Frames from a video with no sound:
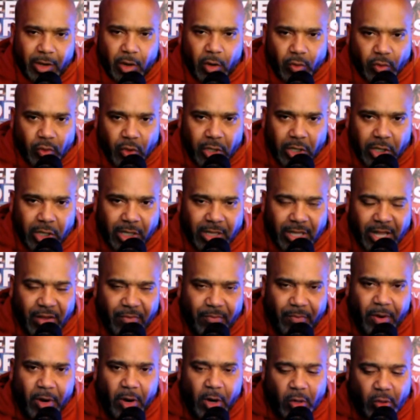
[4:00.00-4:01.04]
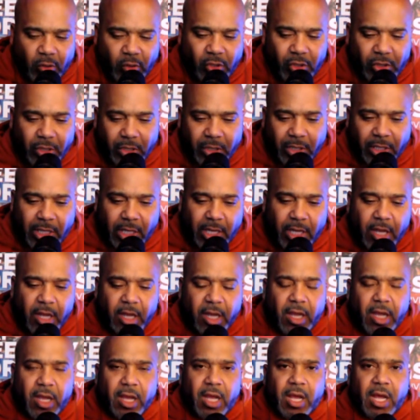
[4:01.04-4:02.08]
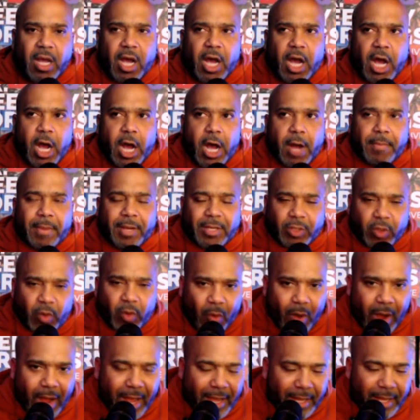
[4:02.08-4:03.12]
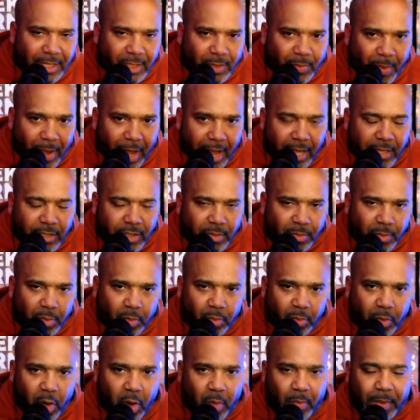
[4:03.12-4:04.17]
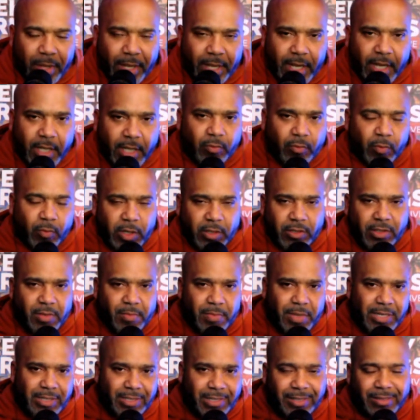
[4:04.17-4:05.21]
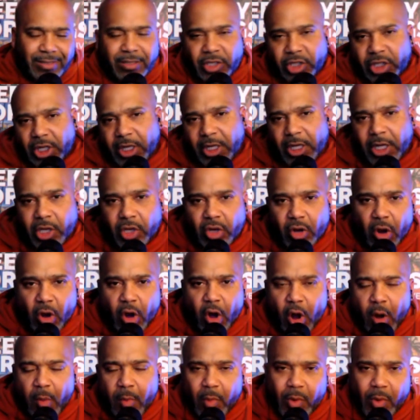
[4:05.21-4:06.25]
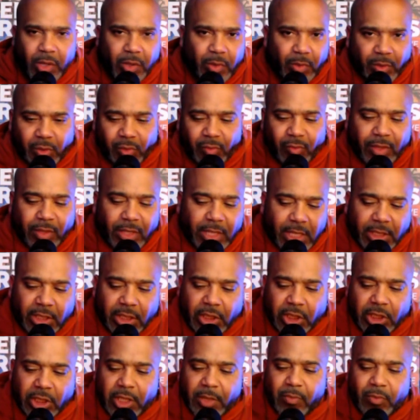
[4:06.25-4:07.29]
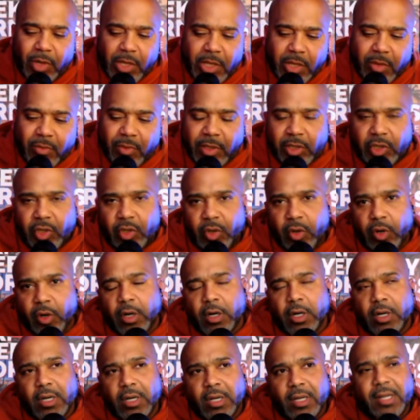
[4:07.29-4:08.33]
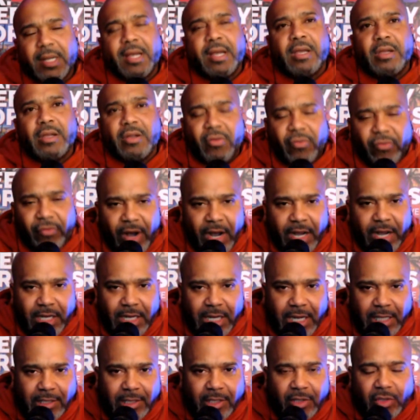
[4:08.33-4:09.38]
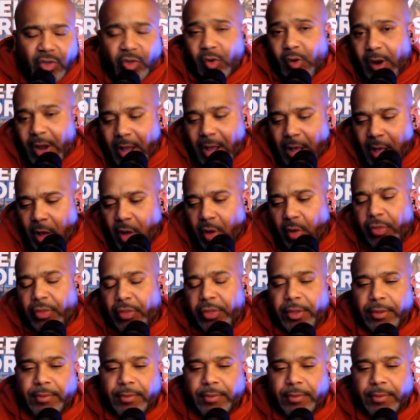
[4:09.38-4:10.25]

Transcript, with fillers: goes on in your life personally, as quiet as possible, bro. Because when somebody sees a chink in your arm, whether it's your relationship, whether it's your finances, your health,